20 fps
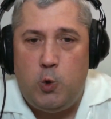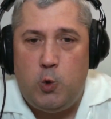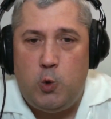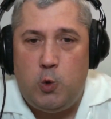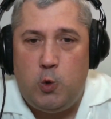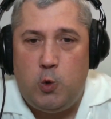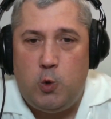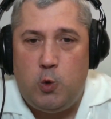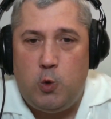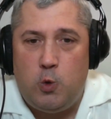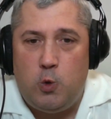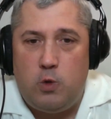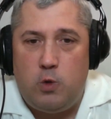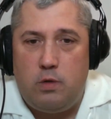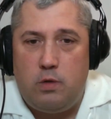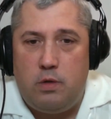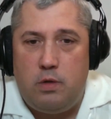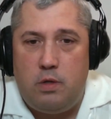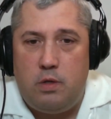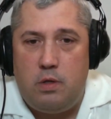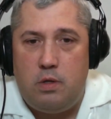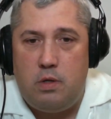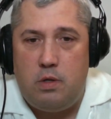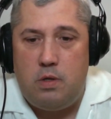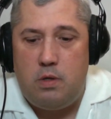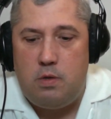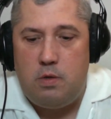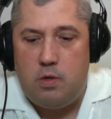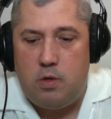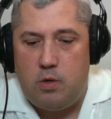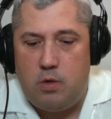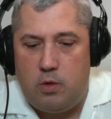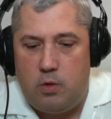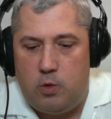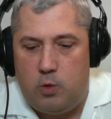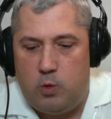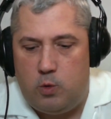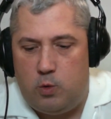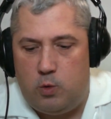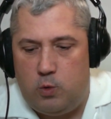
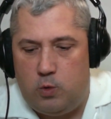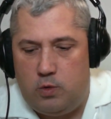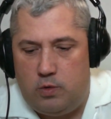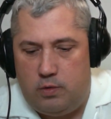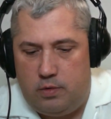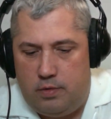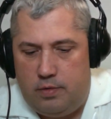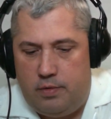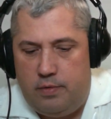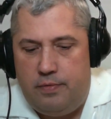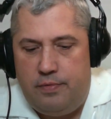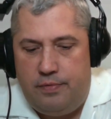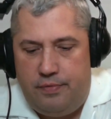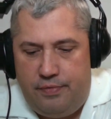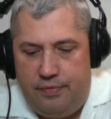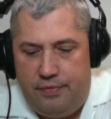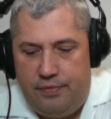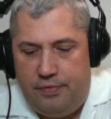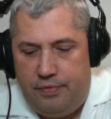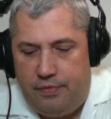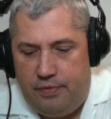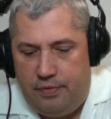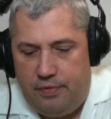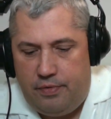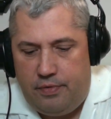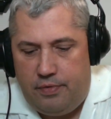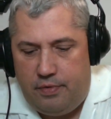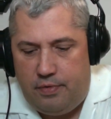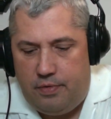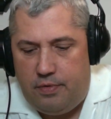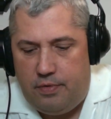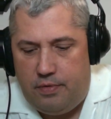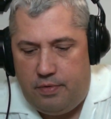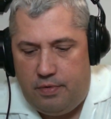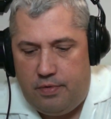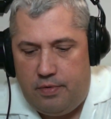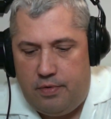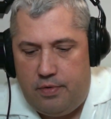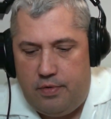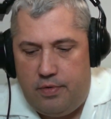
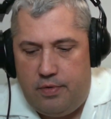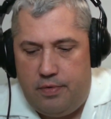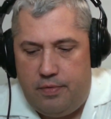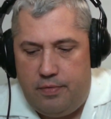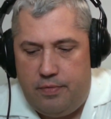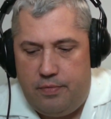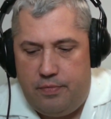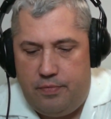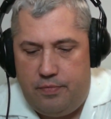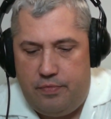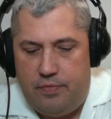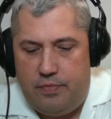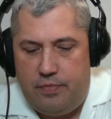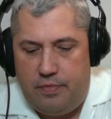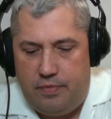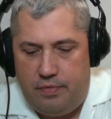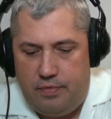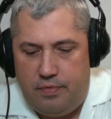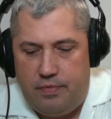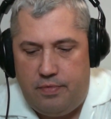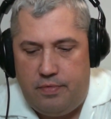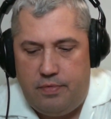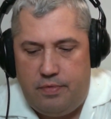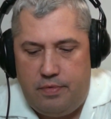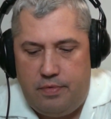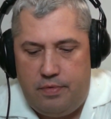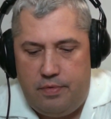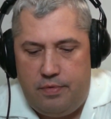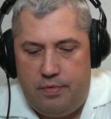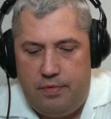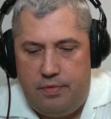(not speaking)